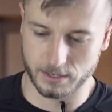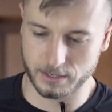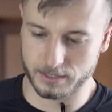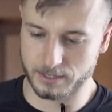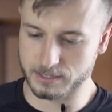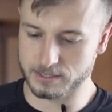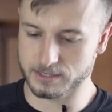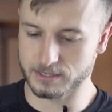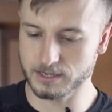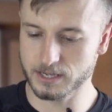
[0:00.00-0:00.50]

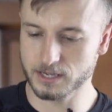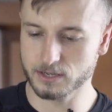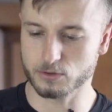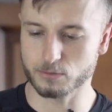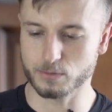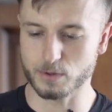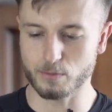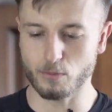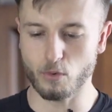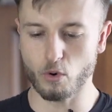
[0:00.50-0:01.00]
It doesn't need
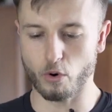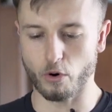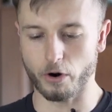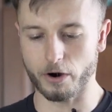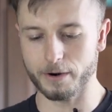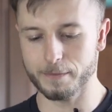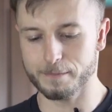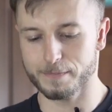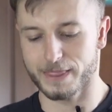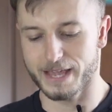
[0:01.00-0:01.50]
to be
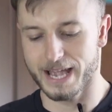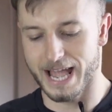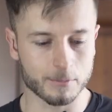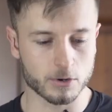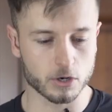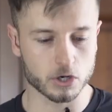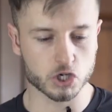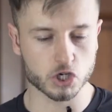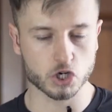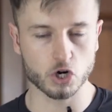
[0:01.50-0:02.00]
more.
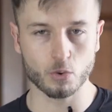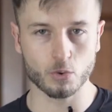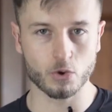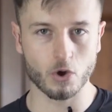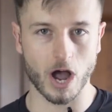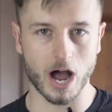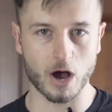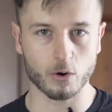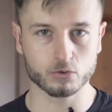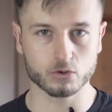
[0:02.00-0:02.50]
I'm gonna show
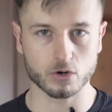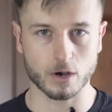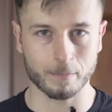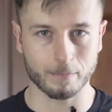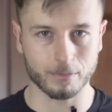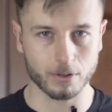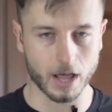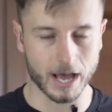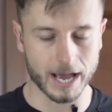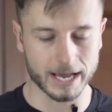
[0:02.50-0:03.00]
you how to
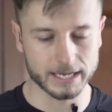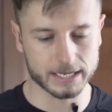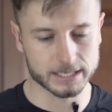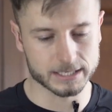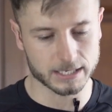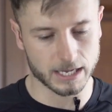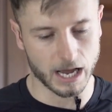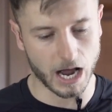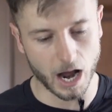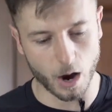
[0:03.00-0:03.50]
apply
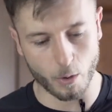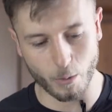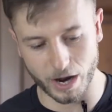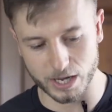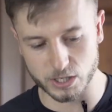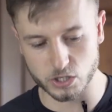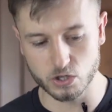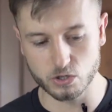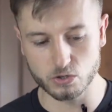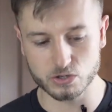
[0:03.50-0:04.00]
it, how
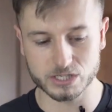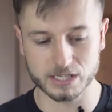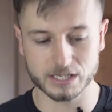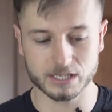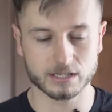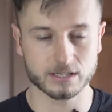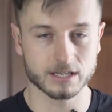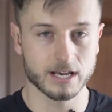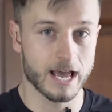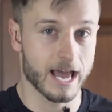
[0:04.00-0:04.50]
I use
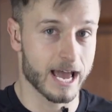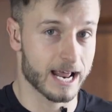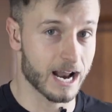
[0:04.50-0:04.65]
it,